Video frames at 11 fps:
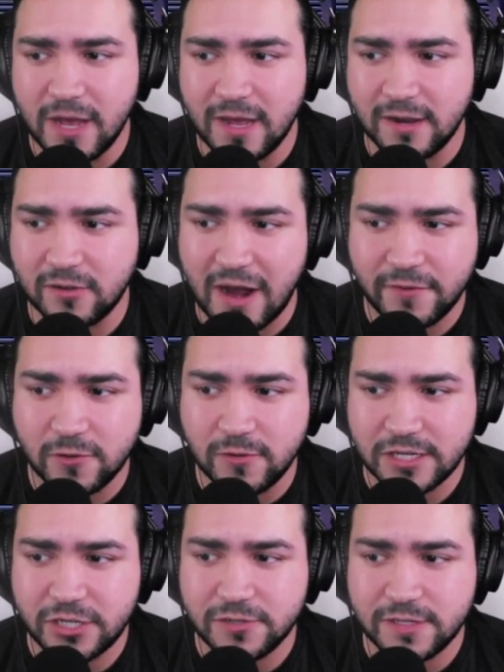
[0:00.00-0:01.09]
graphical
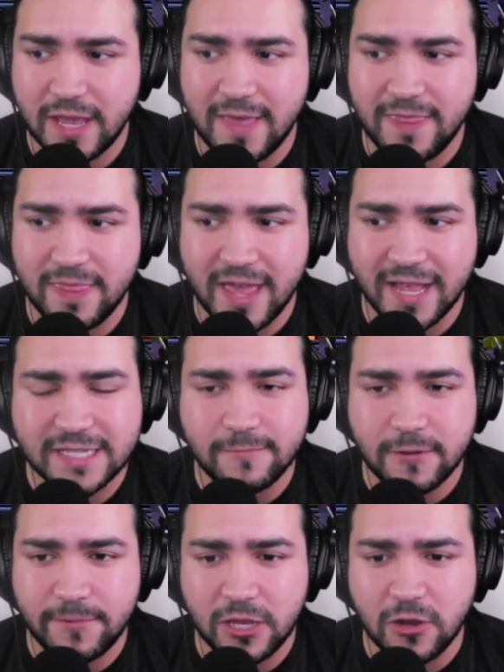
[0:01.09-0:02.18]
issues, and that seemed
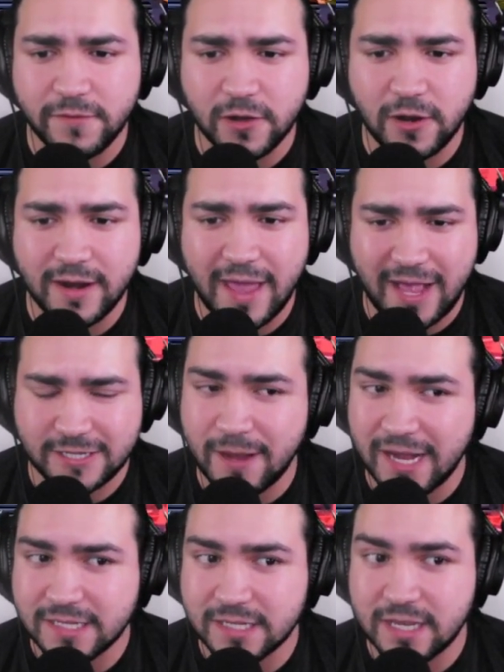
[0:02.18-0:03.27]
to be over on
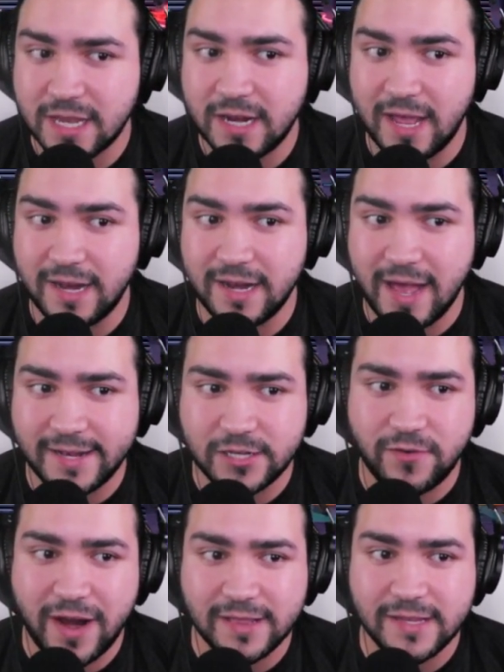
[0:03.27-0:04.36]
Xbox's end and not
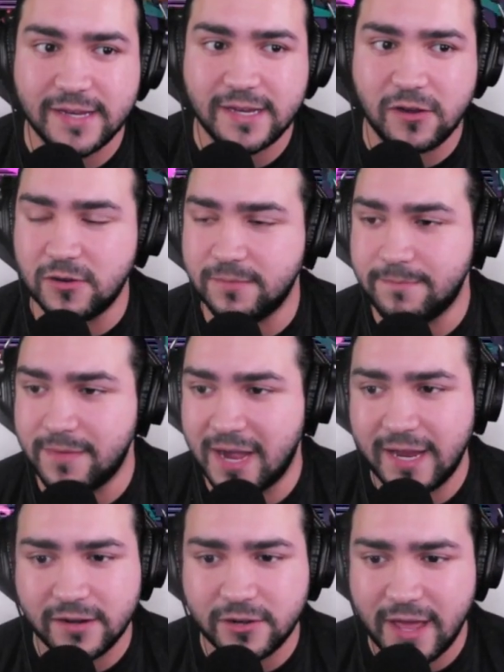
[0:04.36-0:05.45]
directly on my
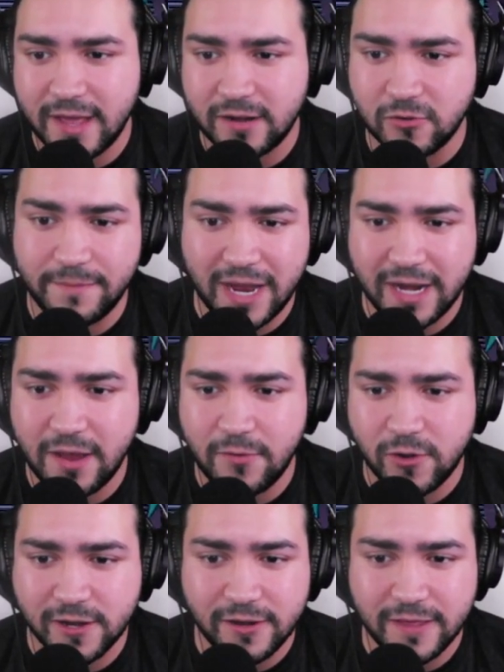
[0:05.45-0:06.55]
internet or my
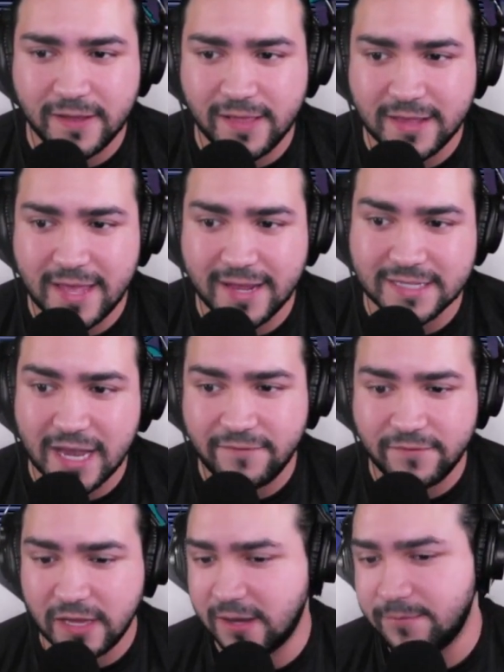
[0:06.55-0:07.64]
network or anything like that, because I have
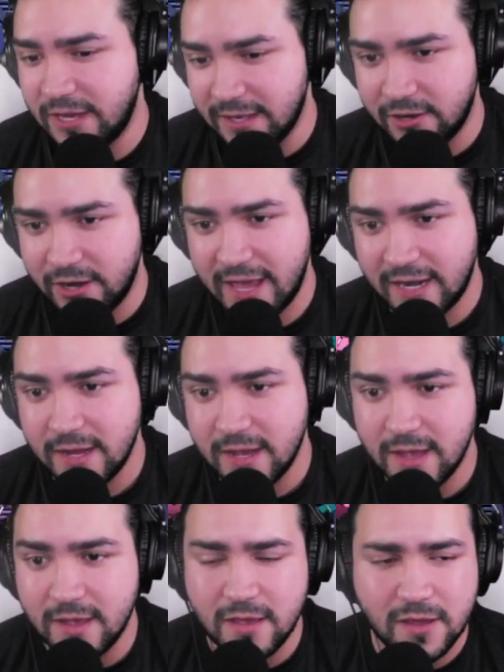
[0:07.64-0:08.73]
gigabit internet,
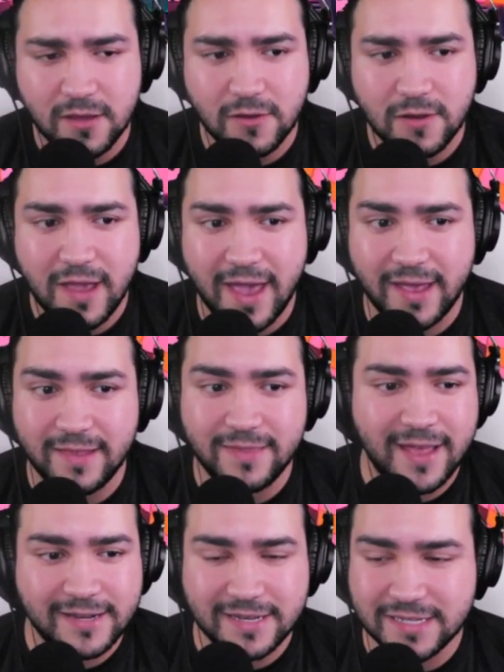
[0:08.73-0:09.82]
and
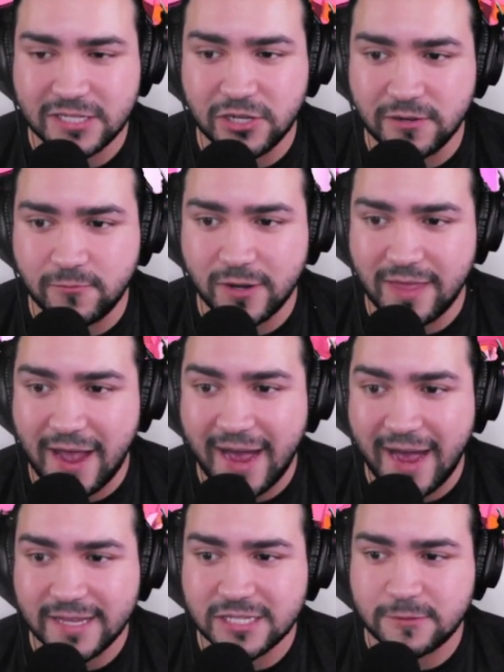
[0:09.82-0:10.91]
that is, you know, one of the
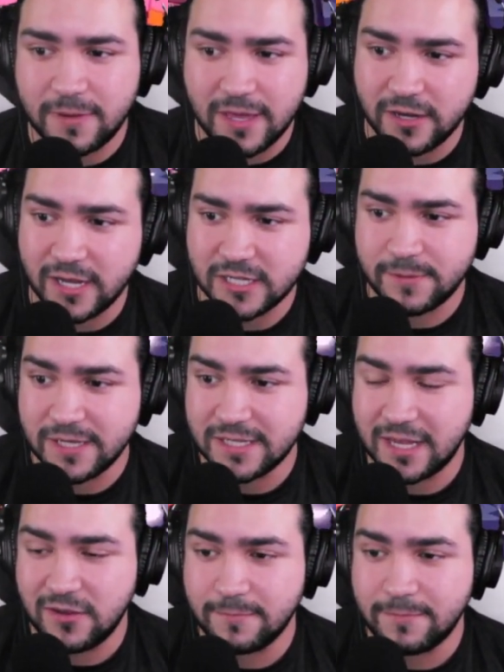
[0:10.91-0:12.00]
highest internet speeds that
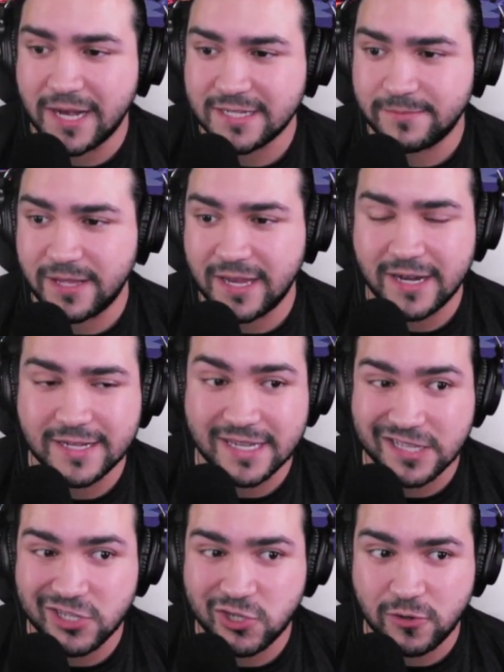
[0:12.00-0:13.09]
you could possibly get as a
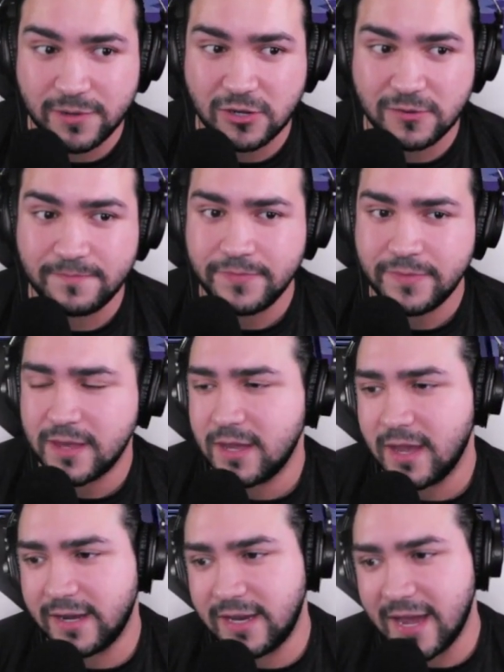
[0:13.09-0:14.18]
consumer,
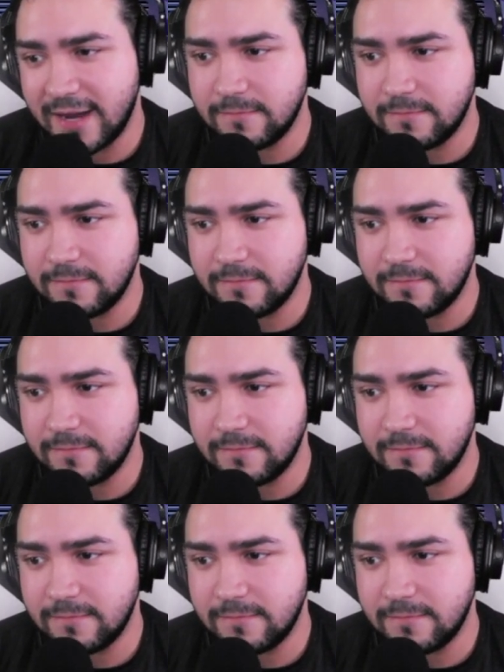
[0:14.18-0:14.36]
and yet